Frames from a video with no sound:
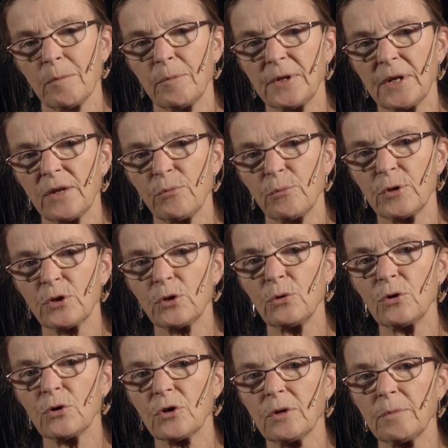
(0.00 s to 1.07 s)
But if we
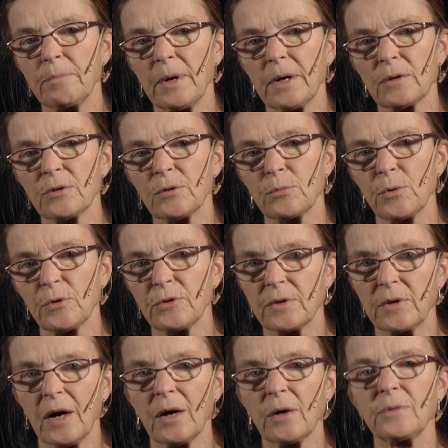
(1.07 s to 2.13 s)
talk about
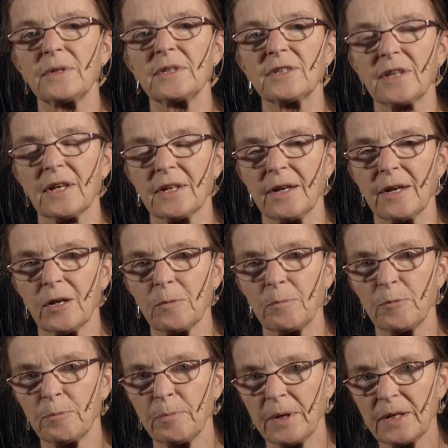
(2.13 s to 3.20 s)
how this can help
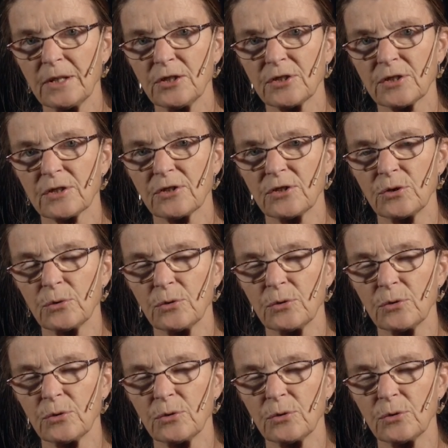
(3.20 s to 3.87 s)
patients,